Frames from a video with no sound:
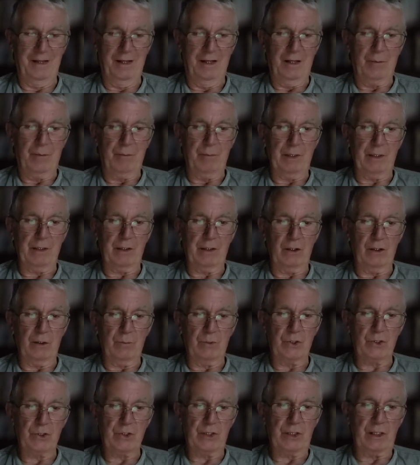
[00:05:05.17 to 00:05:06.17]
Make no
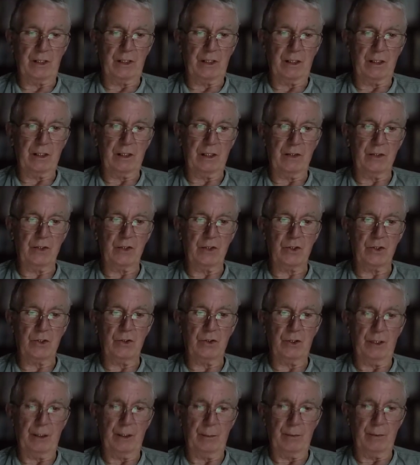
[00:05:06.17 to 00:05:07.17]
mistake, it can
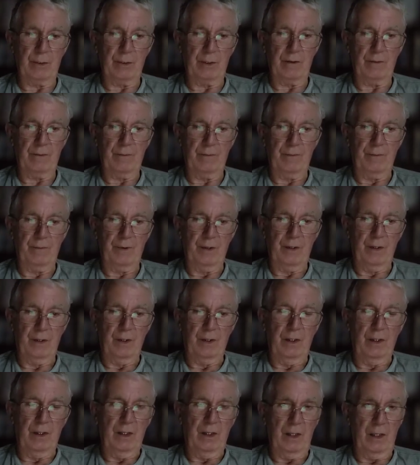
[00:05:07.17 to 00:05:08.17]
certainly be.
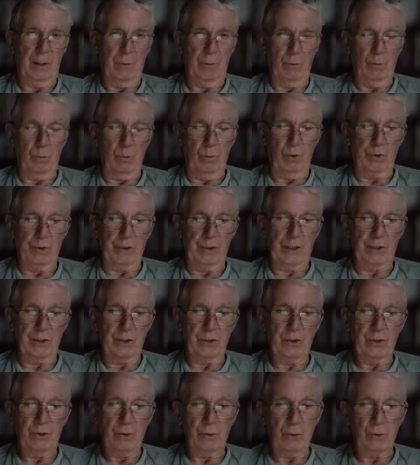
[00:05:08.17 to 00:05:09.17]
And what they
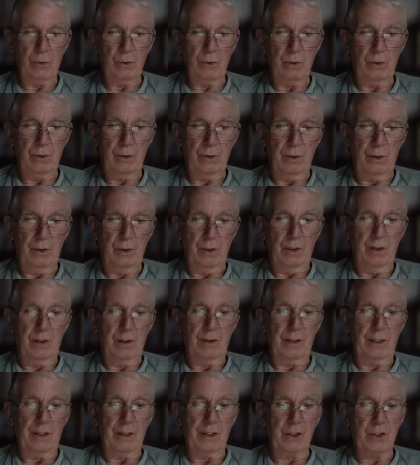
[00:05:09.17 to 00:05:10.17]
do,
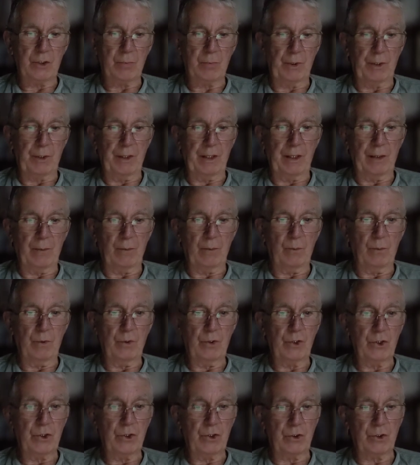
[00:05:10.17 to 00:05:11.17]
they spray it with
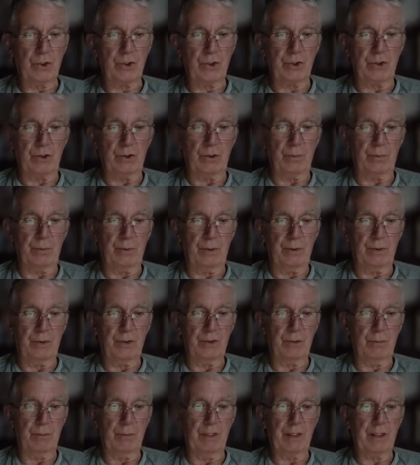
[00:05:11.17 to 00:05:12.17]
sugar syrup to
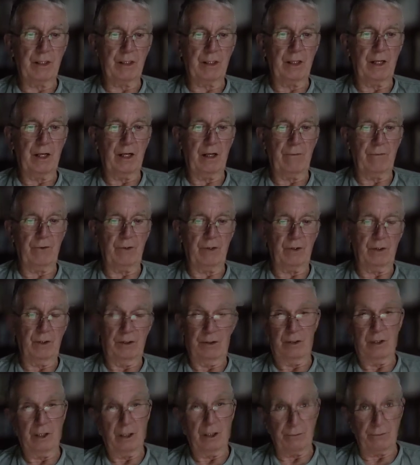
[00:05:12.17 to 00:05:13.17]
make it heavier and
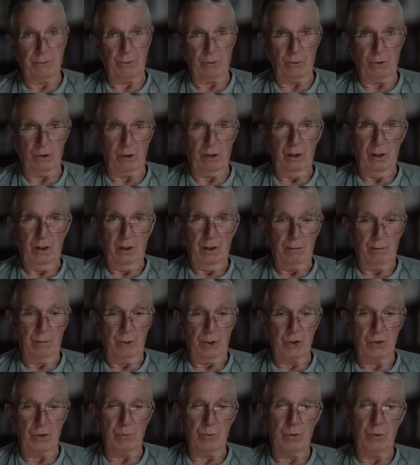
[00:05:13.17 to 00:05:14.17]
therefore much
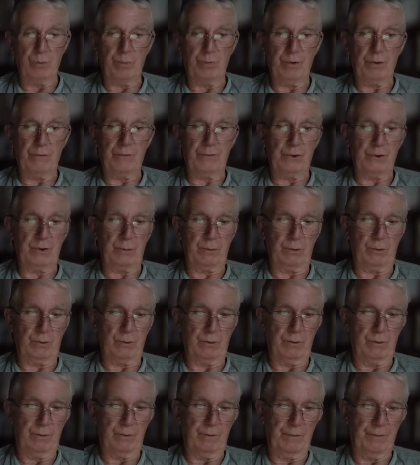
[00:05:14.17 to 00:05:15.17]
more profitable.
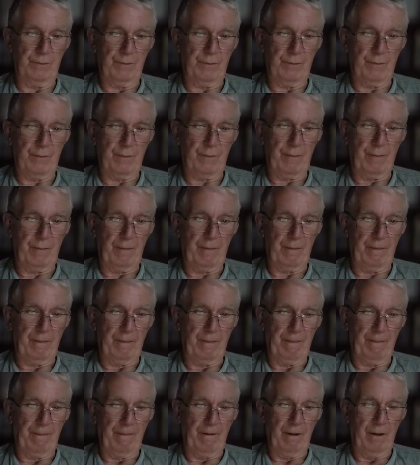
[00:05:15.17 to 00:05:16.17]

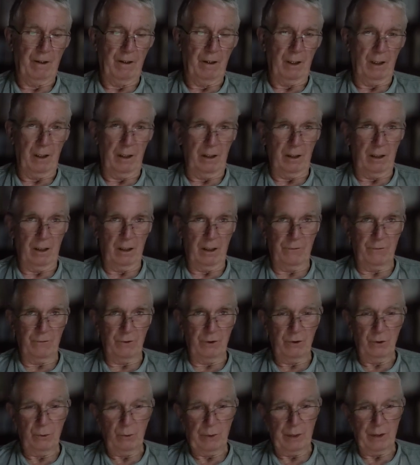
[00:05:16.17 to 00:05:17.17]
And have
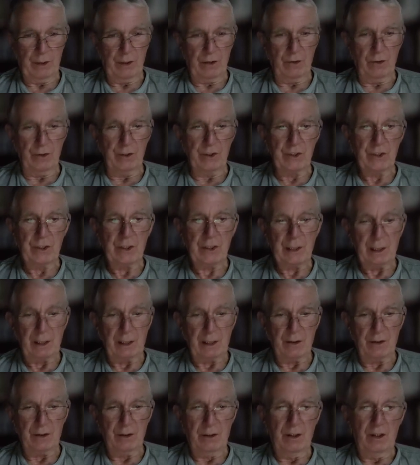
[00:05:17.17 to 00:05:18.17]
you any idea
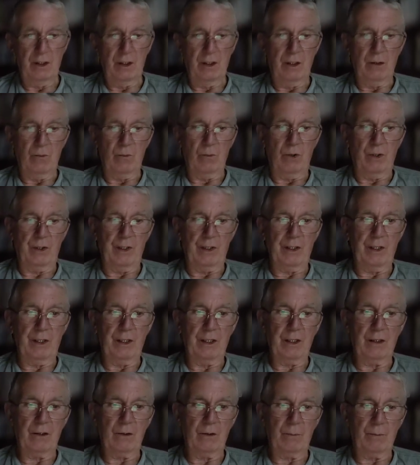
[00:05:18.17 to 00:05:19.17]
what
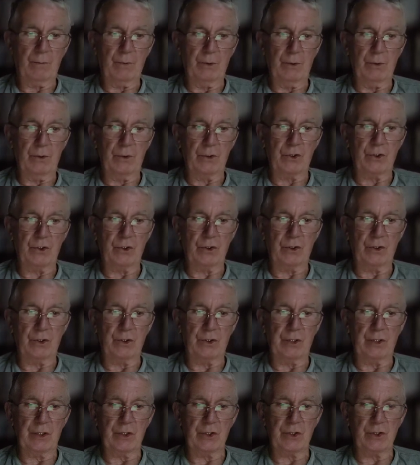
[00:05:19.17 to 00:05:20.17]
inhaled burnt sugar
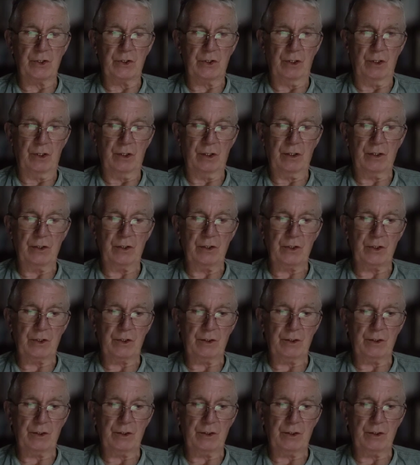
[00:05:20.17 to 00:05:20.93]
does to your lungs?